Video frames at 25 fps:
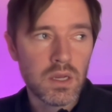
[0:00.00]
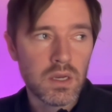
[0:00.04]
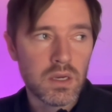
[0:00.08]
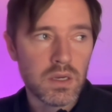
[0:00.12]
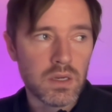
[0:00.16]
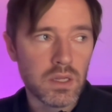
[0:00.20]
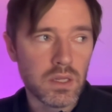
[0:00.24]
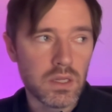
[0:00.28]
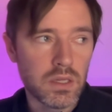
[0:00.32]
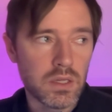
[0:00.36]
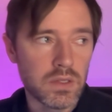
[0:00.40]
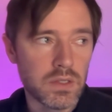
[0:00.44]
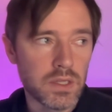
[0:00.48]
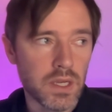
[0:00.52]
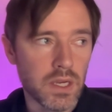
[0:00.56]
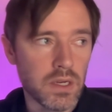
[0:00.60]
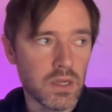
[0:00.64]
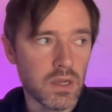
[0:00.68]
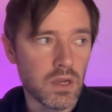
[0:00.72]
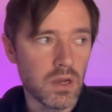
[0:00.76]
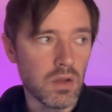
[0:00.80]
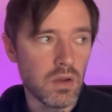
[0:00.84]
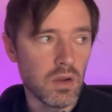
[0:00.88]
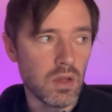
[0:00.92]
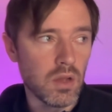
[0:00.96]
Nicolas
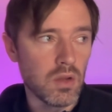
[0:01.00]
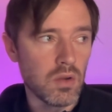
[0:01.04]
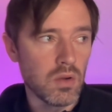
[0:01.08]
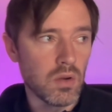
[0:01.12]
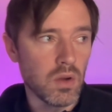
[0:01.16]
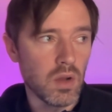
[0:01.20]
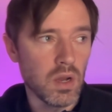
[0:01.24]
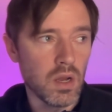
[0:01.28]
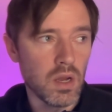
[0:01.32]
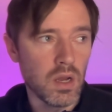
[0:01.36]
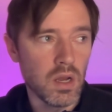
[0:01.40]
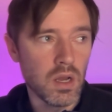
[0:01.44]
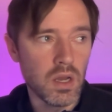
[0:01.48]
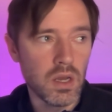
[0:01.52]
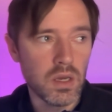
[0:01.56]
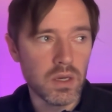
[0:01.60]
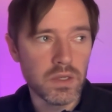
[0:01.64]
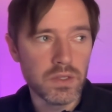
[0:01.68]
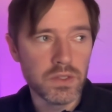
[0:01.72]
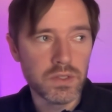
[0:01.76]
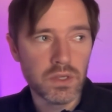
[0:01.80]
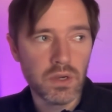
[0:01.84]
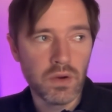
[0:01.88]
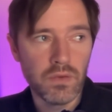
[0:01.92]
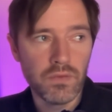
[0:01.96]
Zaniolo,
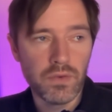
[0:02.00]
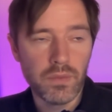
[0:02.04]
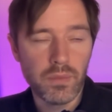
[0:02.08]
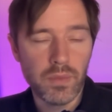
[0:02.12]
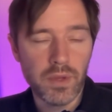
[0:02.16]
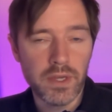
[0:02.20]
he's gone from